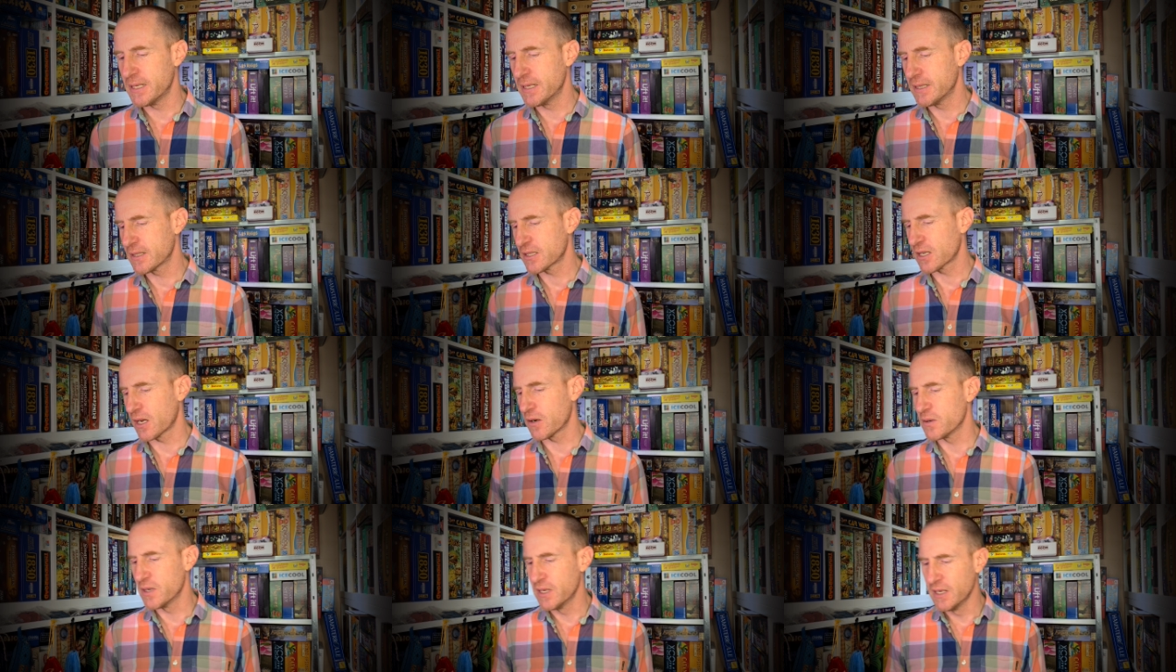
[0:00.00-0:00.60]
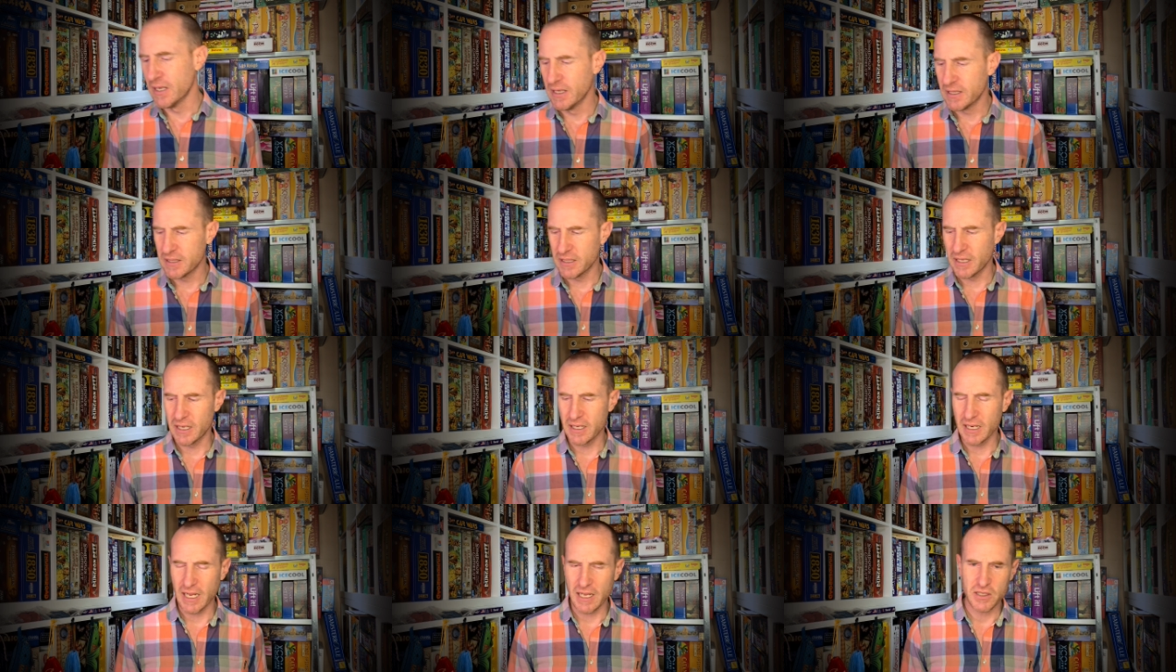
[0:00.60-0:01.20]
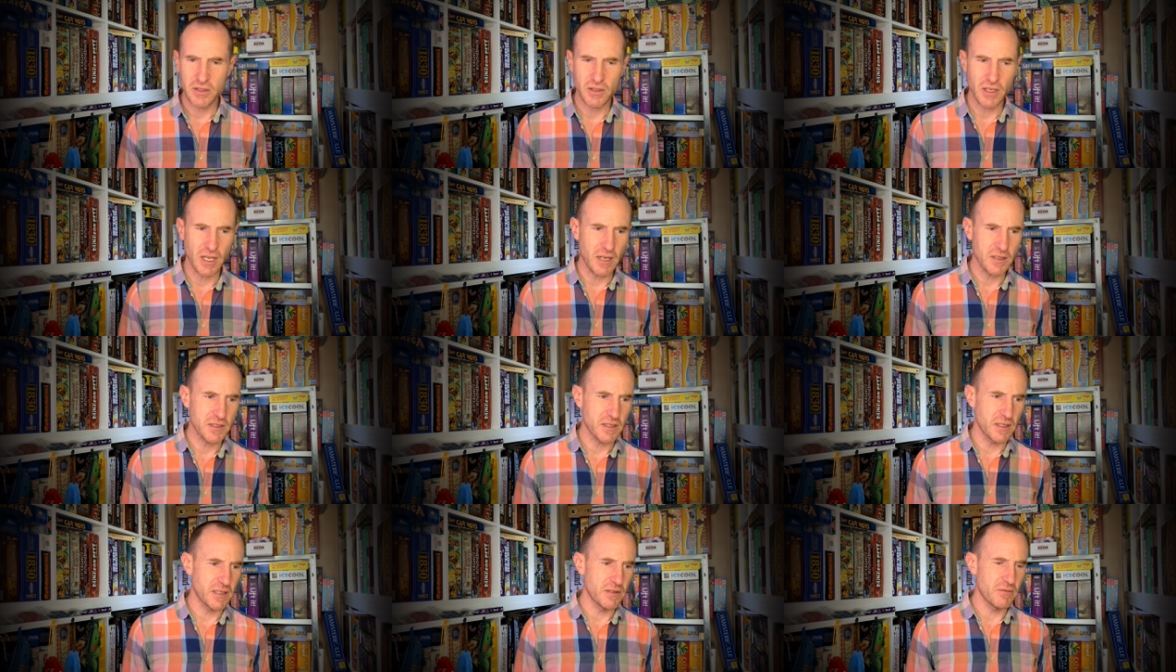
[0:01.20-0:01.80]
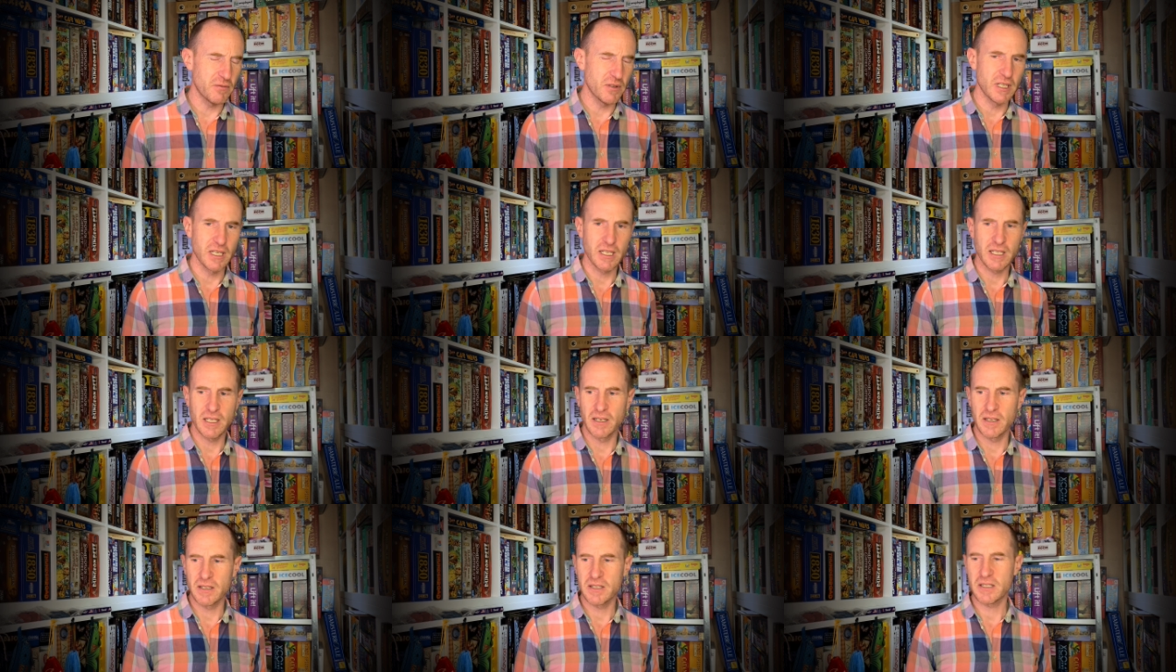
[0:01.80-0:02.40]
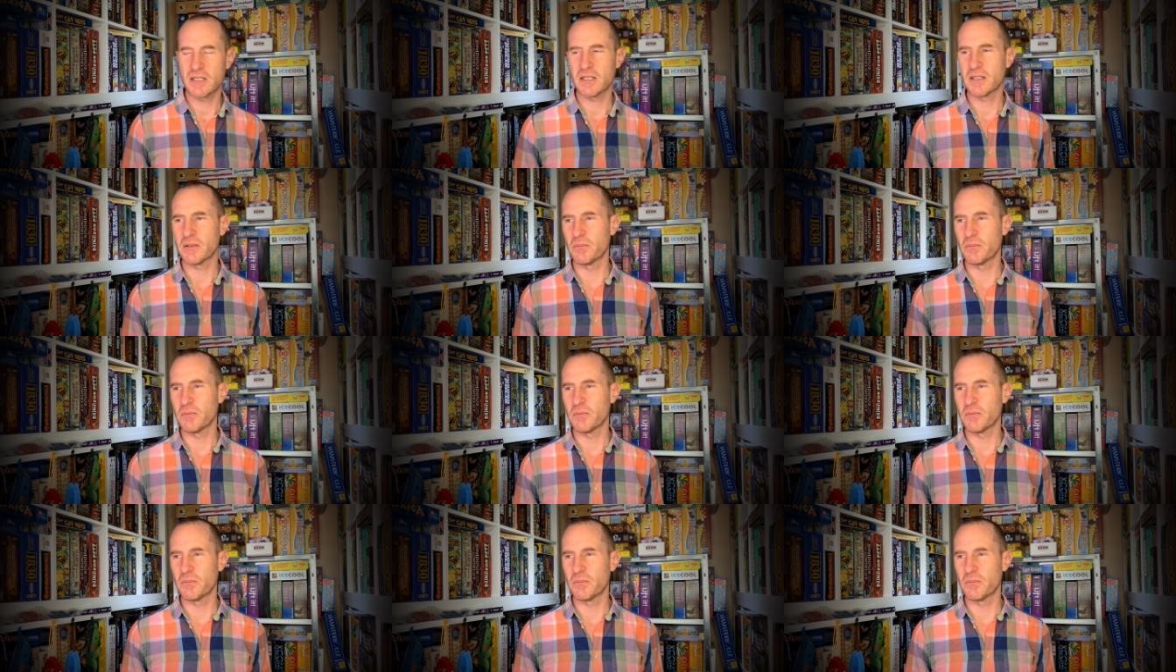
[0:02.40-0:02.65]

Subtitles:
So yeah, that's utterly ridiculous.